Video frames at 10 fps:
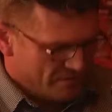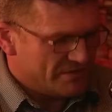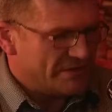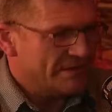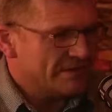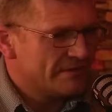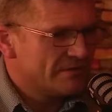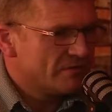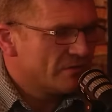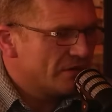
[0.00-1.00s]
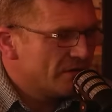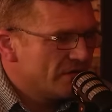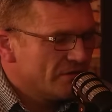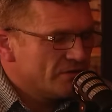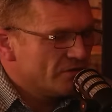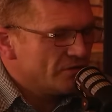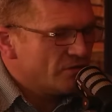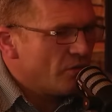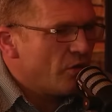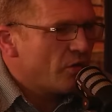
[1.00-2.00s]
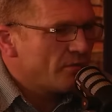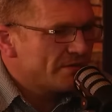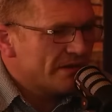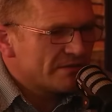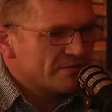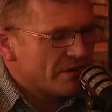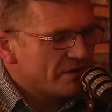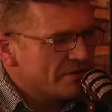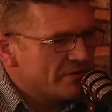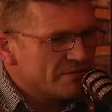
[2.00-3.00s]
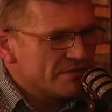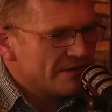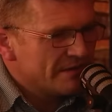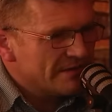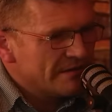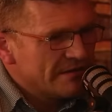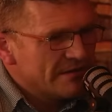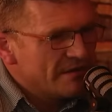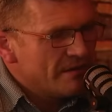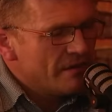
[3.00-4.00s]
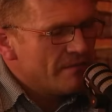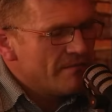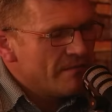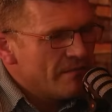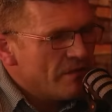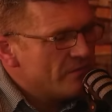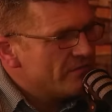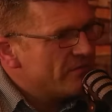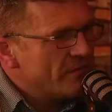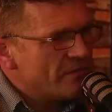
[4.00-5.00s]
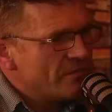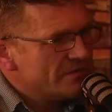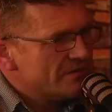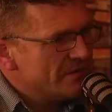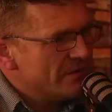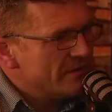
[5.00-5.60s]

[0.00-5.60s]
you're saying, like, you got you, you walk up the next morning and you're saying, like, how the fuck am I still